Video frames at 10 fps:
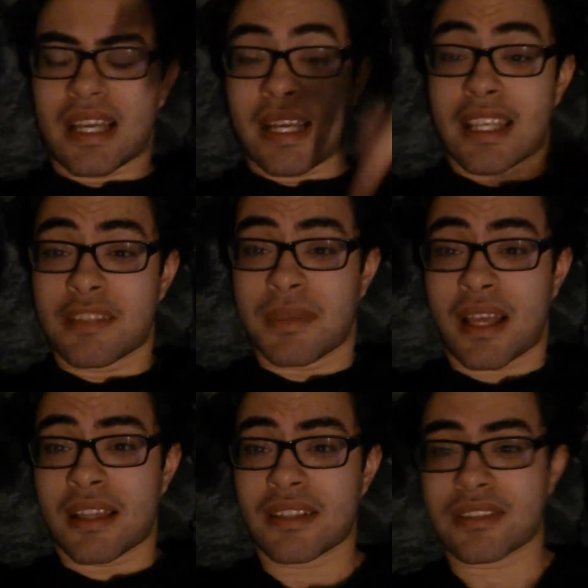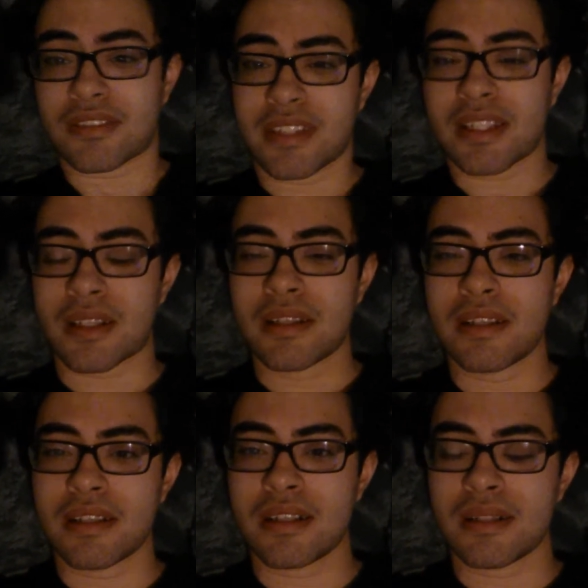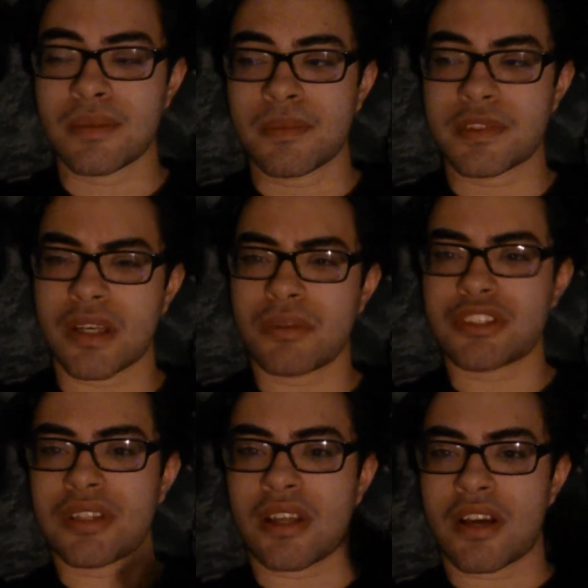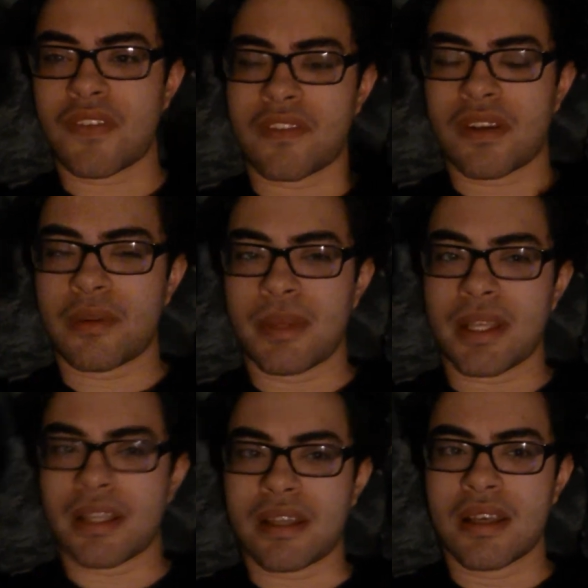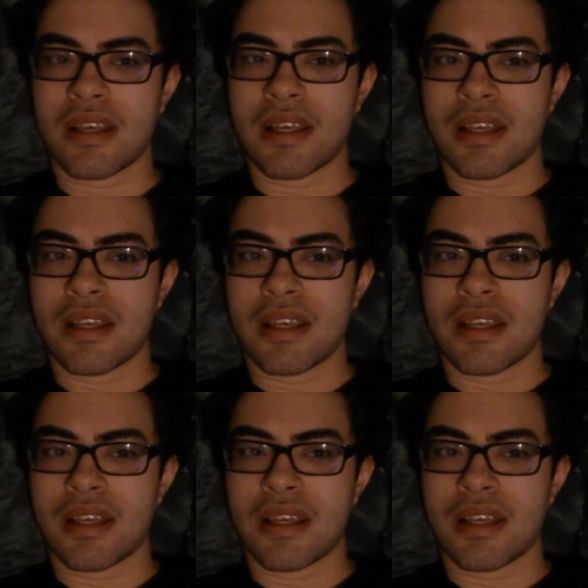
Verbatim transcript: it kind of gives me like a little sick. Um, so I would shut that off at the very beginning.